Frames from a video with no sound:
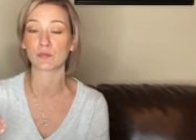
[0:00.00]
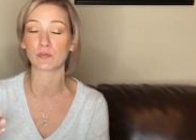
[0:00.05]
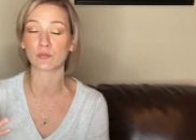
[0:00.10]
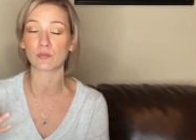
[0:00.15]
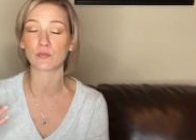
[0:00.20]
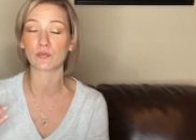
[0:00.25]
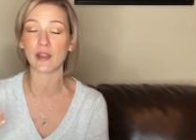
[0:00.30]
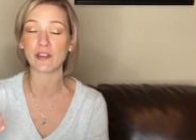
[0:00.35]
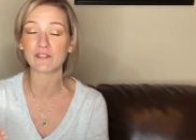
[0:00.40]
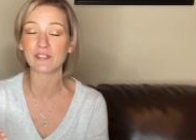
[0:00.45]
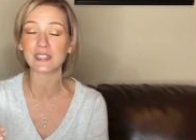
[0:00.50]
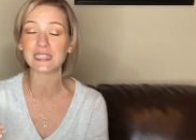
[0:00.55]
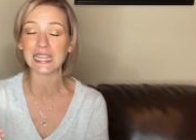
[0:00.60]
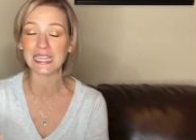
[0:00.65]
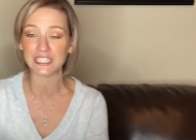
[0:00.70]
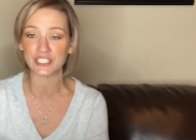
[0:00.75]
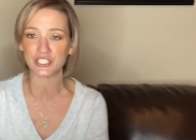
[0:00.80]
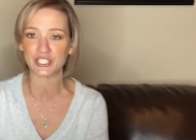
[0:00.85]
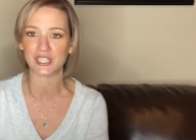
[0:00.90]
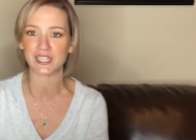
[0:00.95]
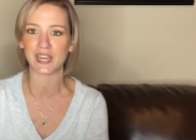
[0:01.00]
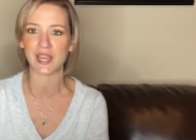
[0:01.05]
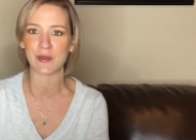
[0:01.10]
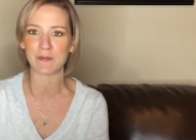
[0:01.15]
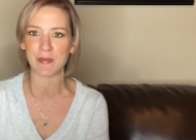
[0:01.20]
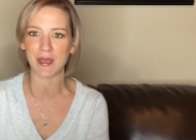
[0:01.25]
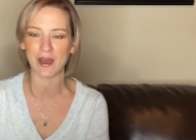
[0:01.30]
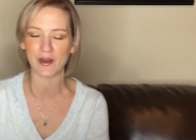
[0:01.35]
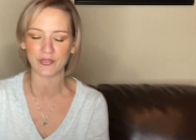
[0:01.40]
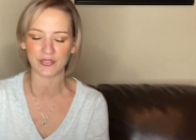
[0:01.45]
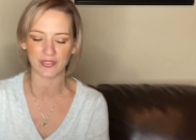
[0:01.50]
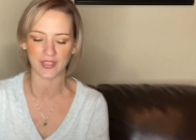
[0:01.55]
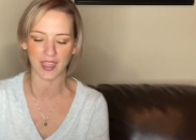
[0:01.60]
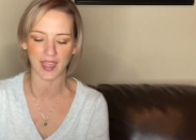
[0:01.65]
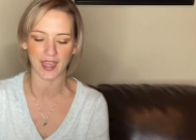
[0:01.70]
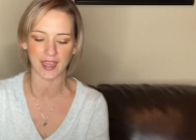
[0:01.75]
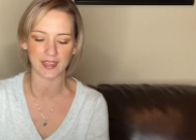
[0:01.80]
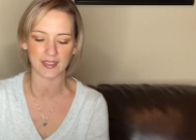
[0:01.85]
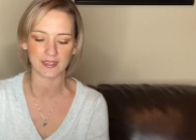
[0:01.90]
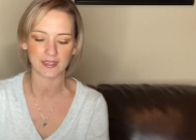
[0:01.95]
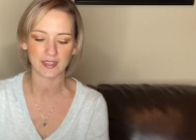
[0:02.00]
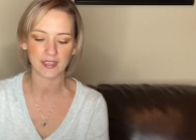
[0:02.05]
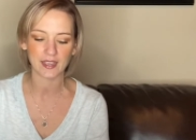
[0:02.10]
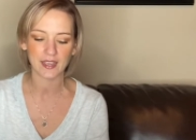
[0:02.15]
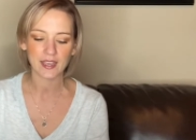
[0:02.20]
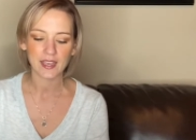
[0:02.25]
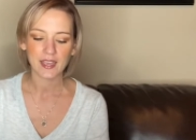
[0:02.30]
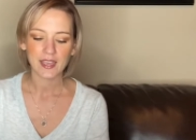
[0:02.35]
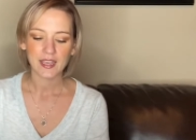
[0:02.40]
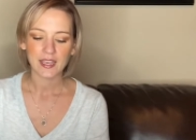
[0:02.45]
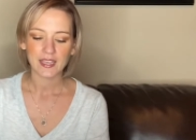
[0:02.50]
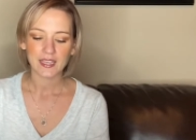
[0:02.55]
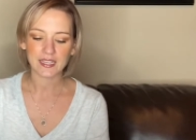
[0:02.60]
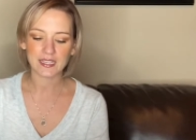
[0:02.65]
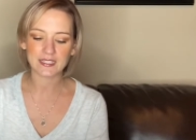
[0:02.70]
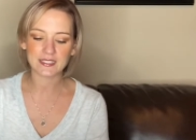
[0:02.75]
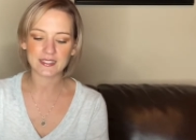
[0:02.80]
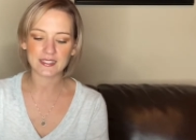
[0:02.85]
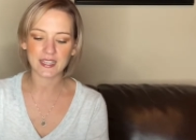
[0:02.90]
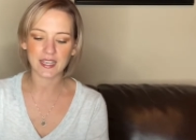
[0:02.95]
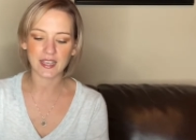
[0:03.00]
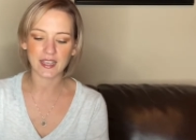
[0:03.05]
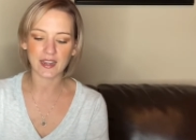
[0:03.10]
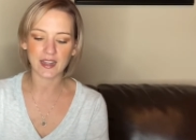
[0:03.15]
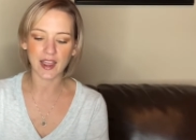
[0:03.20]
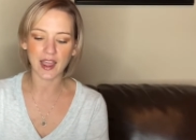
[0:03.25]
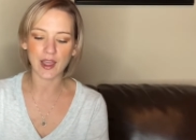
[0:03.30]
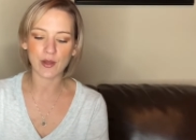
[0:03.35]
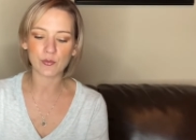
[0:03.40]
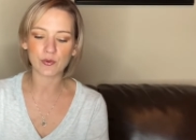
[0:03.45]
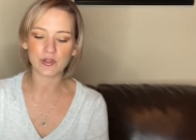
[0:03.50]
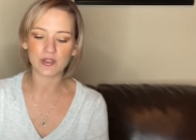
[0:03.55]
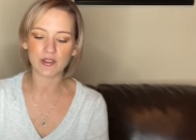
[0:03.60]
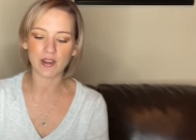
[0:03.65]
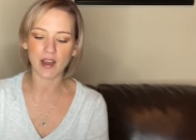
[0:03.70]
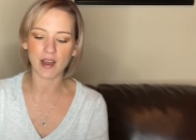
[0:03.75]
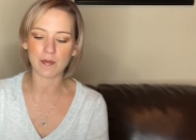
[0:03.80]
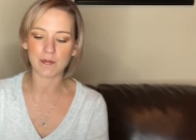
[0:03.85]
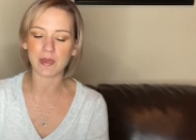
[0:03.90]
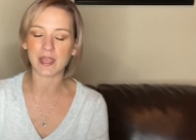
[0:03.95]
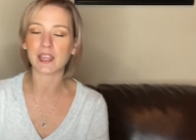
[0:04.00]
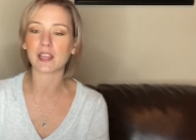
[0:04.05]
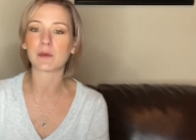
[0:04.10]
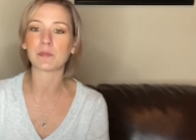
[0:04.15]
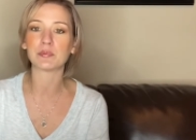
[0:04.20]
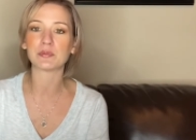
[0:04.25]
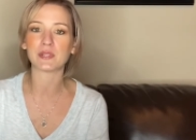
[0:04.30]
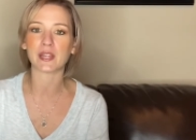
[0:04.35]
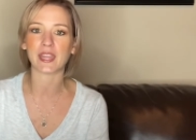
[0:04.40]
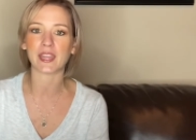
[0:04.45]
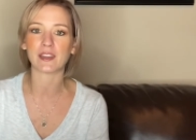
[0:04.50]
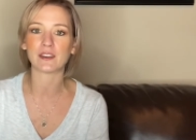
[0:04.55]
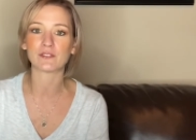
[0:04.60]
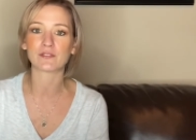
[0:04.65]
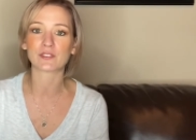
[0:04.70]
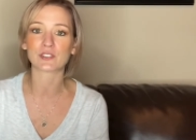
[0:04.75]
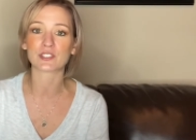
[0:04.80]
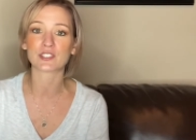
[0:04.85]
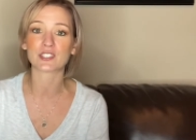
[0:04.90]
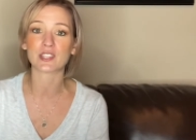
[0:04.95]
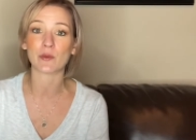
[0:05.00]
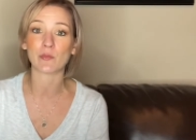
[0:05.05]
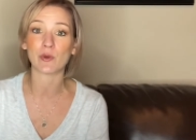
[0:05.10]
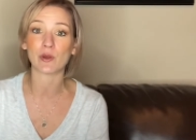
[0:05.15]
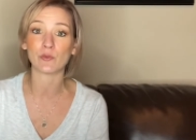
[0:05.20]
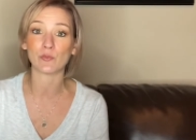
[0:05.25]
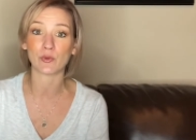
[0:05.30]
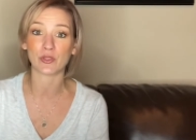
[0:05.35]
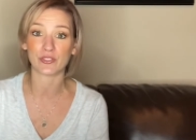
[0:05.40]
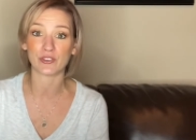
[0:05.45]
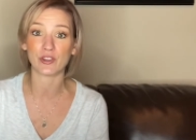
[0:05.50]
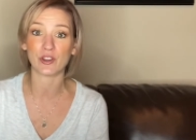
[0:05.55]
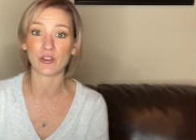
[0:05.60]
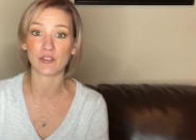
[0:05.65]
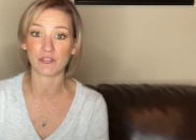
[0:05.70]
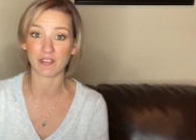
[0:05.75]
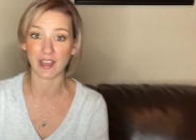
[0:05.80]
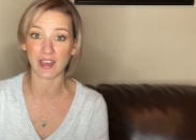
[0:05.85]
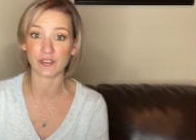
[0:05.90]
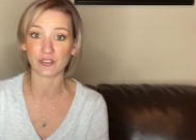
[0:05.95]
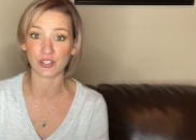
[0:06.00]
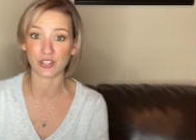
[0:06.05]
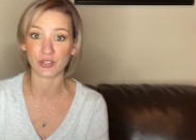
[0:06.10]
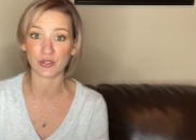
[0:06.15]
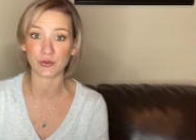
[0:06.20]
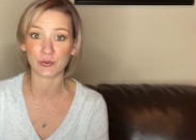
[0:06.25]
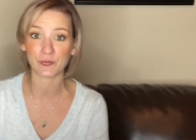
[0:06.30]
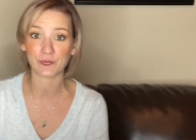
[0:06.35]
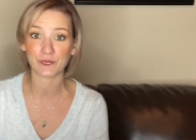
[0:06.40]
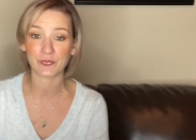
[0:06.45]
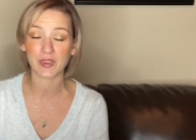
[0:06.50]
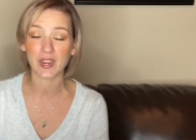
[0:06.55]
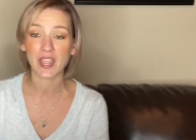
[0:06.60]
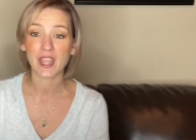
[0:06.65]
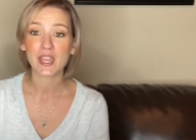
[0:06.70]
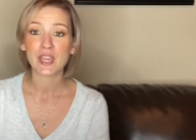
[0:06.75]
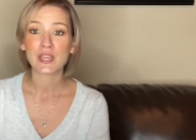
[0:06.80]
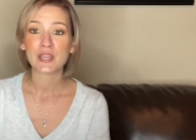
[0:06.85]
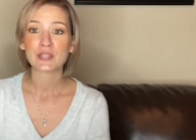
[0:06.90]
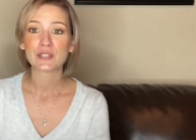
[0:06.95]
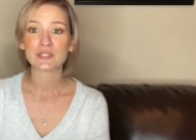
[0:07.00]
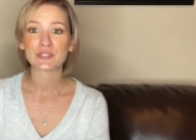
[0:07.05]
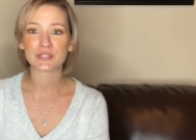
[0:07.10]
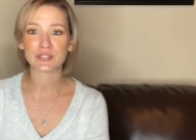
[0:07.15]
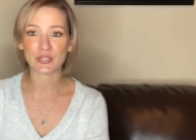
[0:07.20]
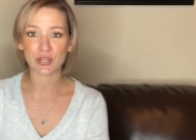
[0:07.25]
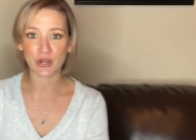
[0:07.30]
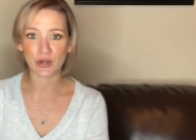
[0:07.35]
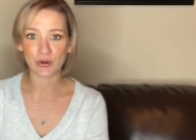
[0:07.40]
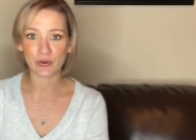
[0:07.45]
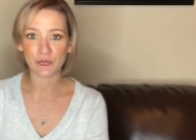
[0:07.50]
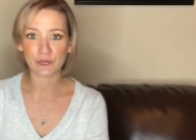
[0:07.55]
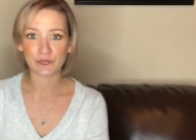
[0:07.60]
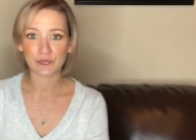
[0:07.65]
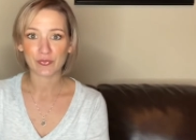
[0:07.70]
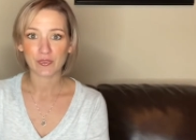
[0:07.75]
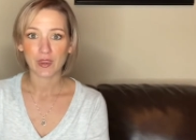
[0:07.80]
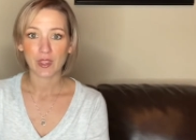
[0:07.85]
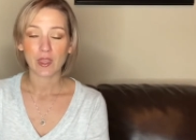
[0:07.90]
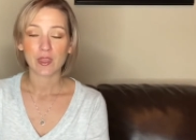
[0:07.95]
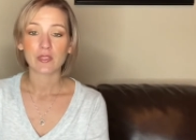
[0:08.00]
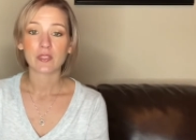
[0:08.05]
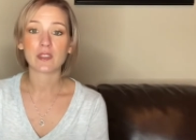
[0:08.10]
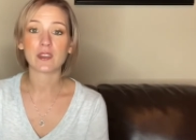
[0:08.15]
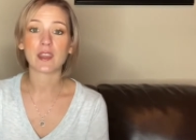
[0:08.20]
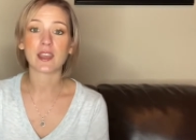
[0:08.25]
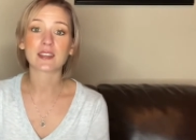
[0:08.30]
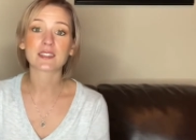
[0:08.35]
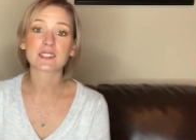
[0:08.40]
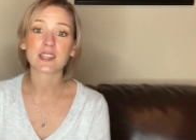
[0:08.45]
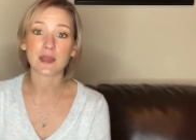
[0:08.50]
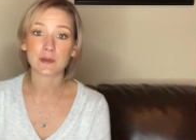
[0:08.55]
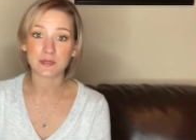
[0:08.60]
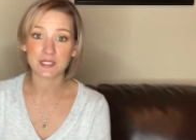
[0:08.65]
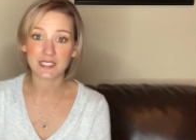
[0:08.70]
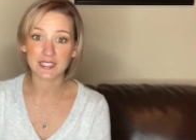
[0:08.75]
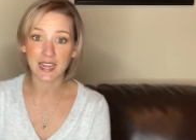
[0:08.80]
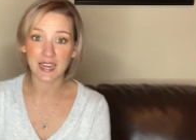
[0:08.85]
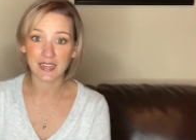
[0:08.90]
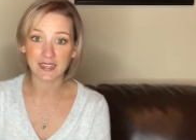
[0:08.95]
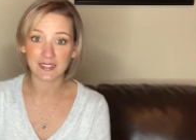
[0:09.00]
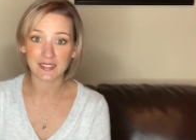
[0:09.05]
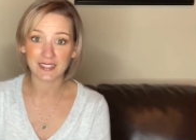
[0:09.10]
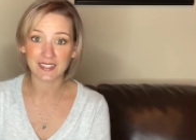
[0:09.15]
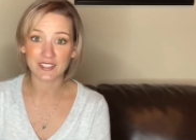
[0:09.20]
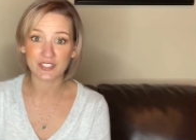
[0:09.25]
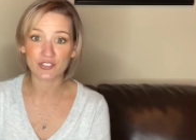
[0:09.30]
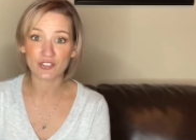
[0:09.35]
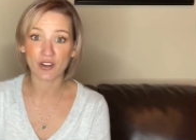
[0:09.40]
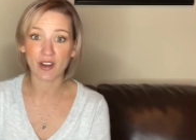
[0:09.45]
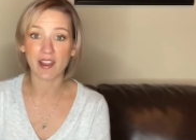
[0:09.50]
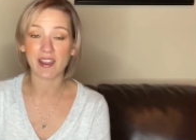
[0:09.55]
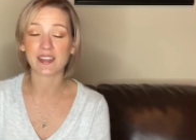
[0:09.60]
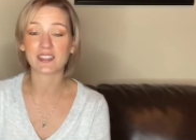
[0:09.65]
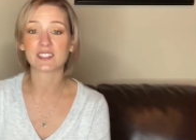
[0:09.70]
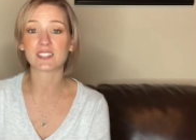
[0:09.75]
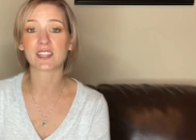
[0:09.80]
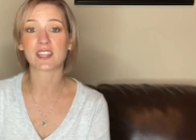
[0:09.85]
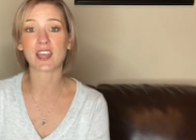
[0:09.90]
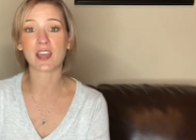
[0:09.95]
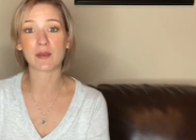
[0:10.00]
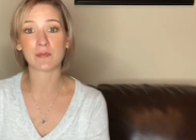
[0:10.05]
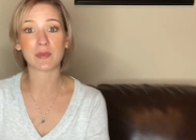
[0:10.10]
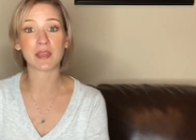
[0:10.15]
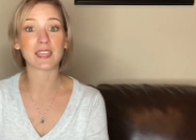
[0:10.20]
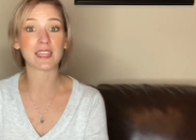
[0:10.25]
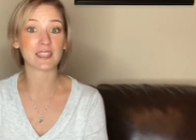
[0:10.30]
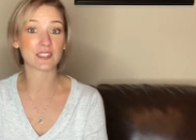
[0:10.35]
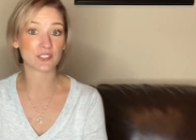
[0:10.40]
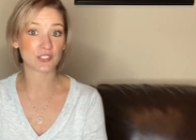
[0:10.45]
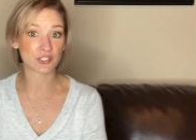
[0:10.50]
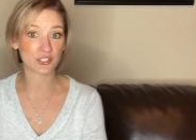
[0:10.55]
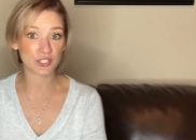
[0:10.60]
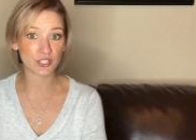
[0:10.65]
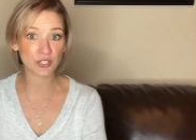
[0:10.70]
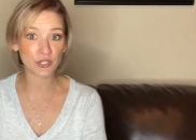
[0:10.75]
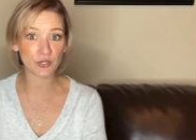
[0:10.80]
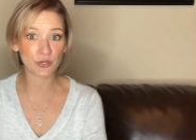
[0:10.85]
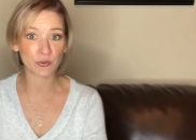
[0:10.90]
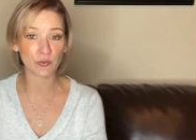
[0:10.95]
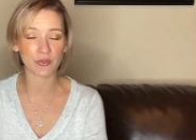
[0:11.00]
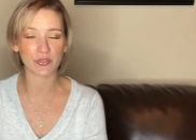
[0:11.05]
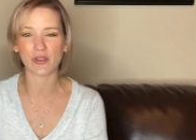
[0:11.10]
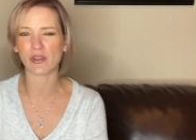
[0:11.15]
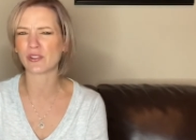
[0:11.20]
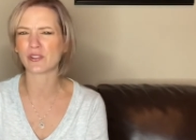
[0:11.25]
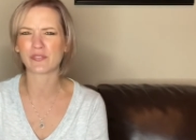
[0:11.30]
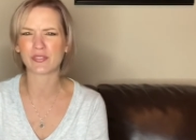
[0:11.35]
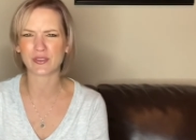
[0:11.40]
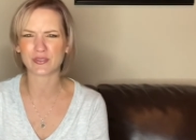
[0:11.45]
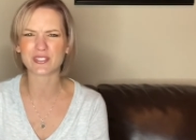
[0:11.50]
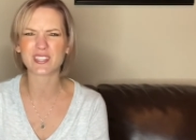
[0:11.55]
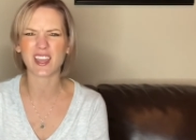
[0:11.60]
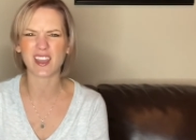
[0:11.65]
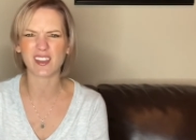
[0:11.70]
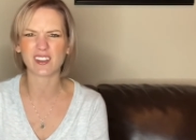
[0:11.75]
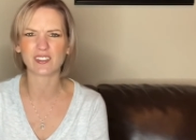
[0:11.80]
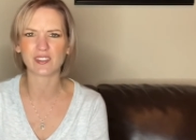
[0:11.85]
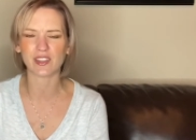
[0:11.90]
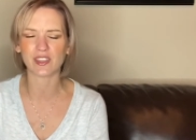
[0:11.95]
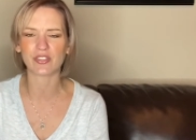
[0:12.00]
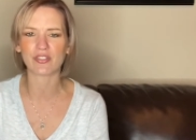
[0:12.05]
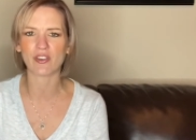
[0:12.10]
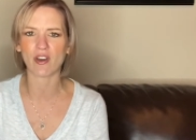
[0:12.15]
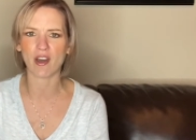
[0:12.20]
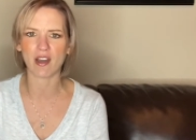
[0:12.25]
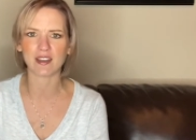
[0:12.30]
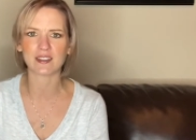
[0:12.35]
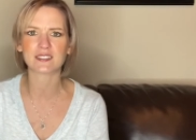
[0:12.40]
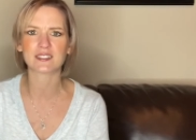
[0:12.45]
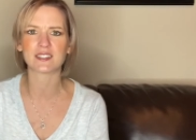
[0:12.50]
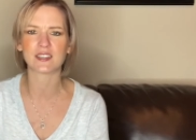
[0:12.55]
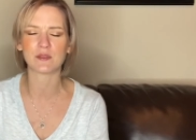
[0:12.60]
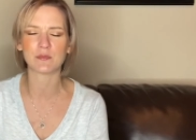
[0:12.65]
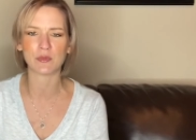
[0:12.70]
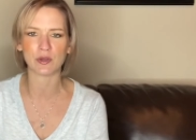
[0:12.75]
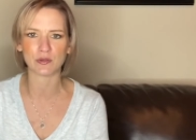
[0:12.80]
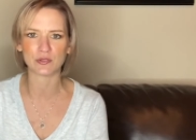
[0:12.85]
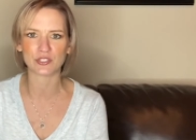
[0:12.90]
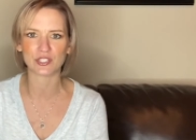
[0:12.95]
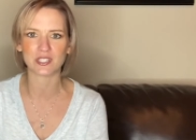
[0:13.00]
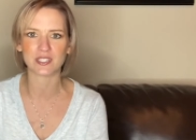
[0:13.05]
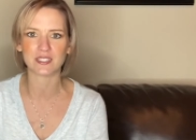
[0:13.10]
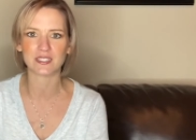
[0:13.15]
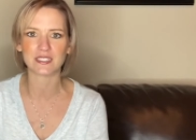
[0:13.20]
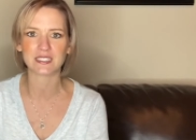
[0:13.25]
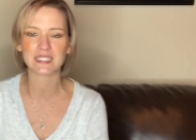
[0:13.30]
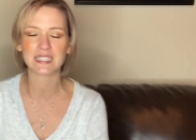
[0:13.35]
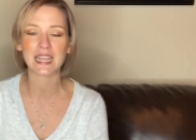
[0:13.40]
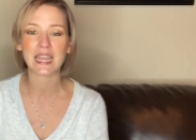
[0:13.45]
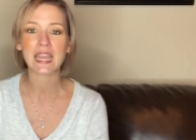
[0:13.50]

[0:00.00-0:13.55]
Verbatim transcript: revelation about that. He said, I would not make a plan for someone with no value. So, the next time Satan is trying to come against you with all of those ugly thoughts and emotions,